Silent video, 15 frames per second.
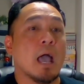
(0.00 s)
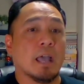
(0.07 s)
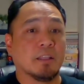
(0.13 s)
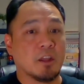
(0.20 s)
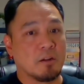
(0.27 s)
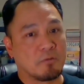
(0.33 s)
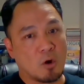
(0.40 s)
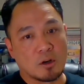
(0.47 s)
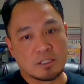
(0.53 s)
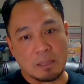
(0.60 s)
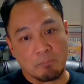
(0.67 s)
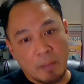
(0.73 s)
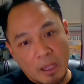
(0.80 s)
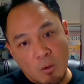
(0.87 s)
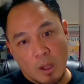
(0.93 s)
And then of course the
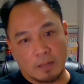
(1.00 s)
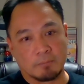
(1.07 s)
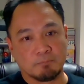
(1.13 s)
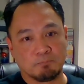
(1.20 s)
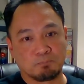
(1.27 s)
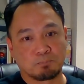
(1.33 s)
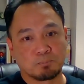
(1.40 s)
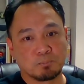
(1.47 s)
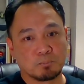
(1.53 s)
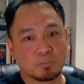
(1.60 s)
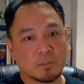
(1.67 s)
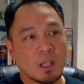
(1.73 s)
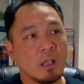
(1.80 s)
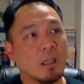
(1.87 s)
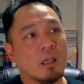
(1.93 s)
big one,
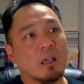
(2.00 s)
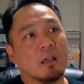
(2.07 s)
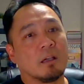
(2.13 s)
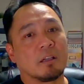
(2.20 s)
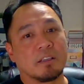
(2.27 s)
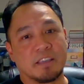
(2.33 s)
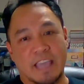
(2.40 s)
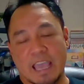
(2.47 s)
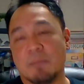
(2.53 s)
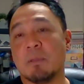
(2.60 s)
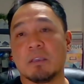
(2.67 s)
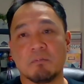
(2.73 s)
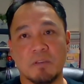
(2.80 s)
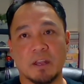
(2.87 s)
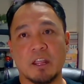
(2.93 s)

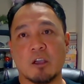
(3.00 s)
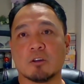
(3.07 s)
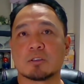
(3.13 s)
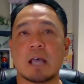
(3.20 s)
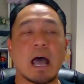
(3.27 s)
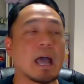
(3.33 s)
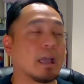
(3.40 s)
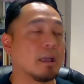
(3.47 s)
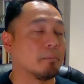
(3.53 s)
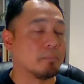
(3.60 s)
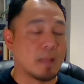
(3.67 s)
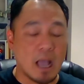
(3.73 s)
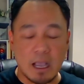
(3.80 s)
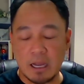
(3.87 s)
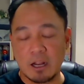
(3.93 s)
gaming videos. I am
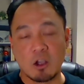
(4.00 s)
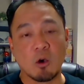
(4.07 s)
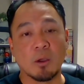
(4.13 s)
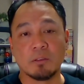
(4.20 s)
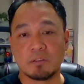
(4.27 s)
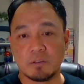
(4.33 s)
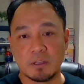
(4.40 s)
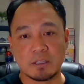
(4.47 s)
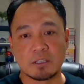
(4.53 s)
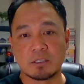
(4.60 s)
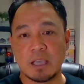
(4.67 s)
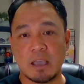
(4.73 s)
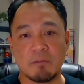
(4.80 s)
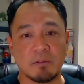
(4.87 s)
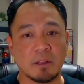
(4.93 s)
not going to go into this
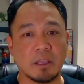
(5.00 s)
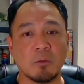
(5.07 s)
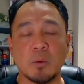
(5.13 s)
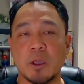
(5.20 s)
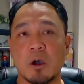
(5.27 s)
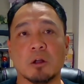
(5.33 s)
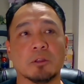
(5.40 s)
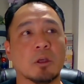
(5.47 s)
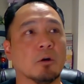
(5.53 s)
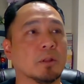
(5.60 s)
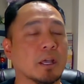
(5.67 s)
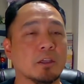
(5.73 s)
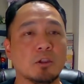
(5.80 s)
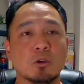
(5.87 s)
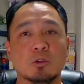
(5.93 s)
heavily. We all know
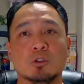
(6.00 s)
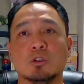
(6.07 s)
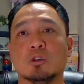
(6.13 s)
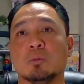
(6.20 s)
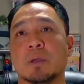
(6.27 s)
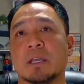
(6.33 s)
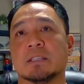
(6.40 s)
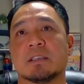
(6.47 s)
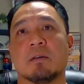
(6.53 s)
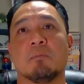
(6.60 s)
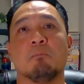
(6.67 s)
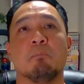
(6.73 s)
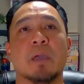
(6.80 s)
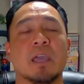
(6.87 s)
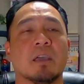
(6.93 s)
that YouTube is a
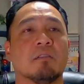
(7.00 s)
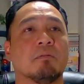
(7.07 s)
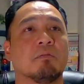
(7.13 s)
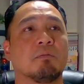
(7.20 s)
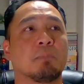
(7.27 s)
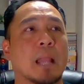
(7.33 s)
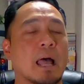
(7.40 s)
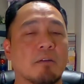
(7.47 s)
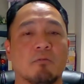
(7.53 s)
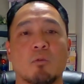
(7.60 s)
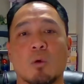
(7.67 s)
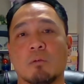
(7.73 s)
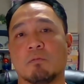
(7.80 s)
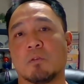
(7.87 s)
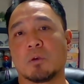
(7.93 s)
big
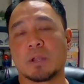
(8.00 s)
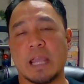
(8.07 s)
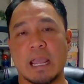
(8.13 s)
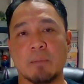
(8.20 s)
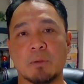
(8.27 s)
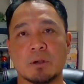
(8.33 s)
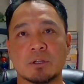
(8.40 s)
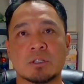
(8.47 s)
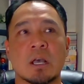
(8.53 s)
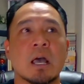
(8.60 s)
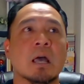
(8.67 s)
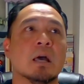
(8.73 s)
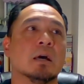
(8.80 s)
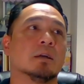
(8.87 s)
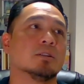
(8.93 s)
platform for gamers.
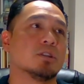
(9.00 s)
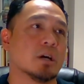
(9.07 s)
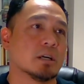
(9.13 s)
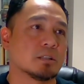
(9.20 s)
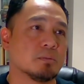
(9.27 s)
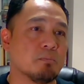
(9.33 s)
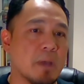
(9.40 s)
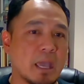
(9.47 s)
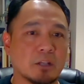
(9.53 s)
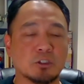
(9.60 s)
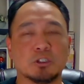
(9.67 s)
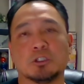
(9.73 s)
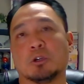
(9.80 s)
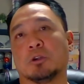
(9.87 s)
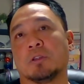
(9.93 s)
Just make
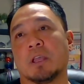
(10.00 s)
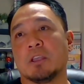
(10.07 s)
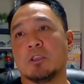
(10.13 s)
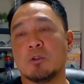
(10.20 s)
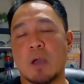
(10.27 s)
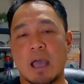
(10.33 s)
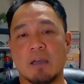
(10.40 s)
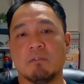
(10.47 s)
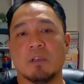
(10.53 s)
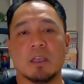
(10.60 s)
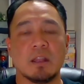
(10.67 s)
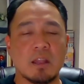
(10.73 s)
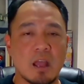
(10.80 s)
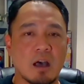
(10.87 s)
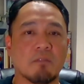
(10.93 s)
sure that you have
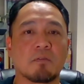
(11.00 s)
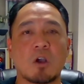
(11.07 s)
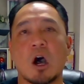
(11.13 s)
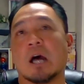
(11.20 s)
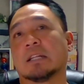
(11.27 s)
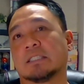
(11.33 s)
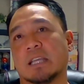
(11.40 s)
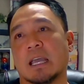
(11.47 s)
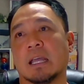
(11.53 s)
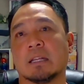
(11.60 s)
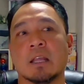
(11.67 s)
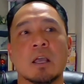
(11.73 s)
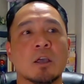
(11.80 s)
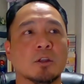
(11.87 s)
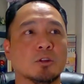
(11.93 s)
enough
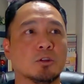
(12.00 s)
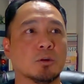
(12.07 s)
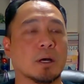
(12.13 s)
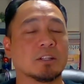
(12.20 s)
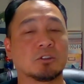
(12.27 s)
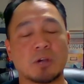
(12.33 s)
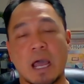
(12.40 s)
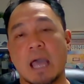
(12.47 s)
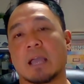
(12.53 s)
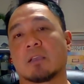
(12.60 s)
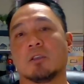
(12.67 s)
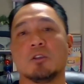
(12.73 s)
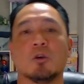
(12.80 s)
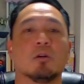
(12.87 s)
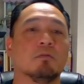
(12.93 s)
content to attract
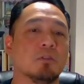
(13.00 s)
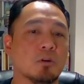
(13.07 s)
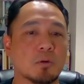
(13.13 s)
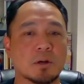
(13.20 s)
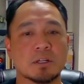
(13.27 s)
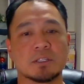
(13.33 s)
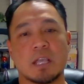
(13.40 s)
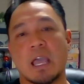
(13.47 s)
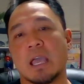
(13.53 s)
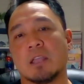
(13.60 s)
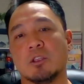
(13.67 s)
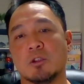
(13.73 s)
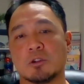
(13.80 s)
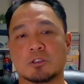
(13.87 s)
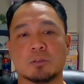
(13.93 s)
your viewers
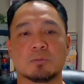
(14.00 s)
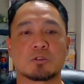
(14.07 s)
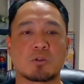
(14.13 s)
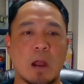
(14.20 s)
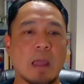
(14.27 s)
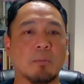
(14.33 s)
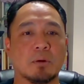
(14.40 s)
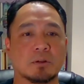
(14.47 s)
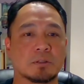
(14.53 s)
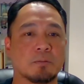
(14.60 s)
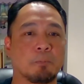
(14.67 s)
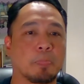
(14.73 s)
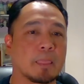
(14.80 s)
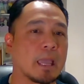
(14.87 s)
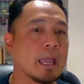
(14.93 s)
and your
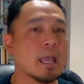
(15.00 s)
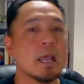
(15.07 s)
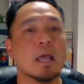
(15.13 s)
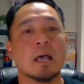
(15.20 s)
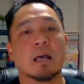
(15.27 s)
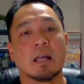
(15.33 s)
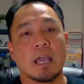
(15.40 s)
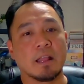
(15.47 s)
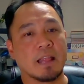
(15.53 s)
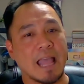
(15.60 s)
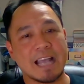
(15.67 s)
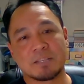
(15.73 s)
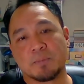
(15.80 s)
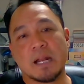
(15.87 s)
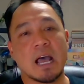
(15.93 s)
subscribers, okay? And
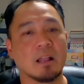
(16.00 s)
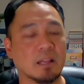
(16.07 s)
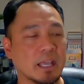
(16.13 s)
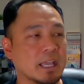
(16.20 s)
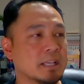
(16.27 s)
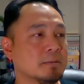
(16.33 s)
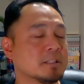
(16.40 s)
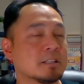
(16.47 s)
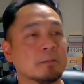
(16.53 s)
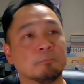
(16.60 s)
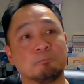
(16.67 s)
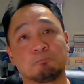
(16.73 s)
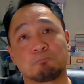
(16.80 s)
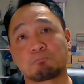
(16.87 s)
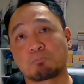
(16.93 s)
last but not least,
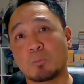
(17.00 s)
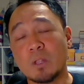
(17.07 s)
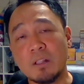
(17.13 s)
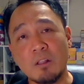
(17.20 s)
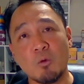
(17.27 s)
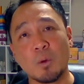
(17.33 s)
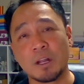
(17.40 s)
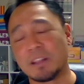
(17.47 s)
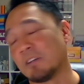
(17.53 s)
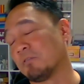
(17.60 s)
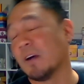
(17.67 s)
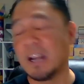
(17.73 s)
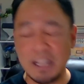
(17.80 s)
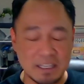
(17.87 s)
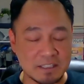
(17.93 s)
one of the
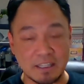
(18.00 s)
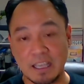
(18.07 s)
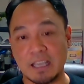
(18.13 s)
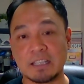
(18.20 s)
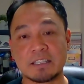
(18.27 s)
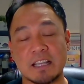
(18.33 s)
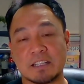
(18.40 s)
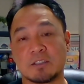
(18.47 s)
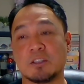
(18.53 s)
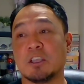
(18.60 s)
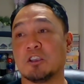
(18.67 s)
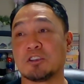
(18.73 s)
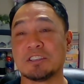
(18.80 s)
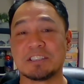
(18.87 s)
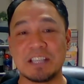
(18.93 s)
funniest things that
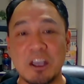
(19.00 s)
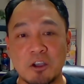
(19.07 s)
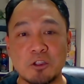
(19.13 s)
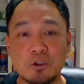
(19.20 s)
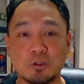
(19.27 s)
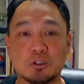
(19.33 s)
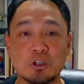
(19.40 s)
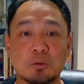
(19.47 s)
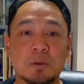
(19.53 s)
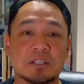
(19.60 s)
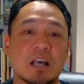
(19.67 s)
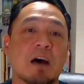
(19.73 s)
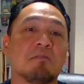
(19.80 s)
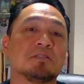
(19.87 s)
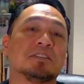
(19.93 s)
you can see on YouTube
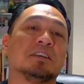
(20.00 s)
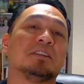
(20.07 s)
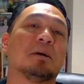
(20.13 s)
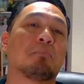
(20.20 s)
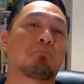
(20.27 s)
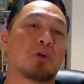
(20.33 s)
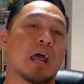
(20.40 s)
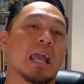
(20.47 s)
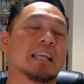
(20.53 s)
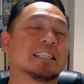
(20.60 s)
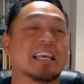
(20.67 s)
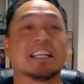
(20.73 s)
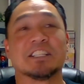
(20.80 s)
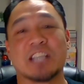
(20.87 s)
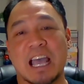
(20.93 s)
is obviously the
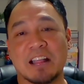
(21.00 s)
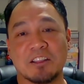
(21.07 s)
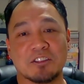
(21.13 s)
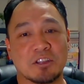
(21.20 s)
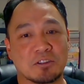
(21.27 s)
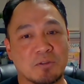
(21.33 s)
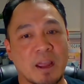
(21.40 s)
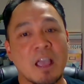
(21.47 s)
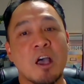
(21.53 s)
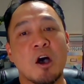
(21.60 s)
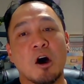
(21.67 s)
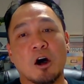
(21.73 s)
pranks and challenges, right?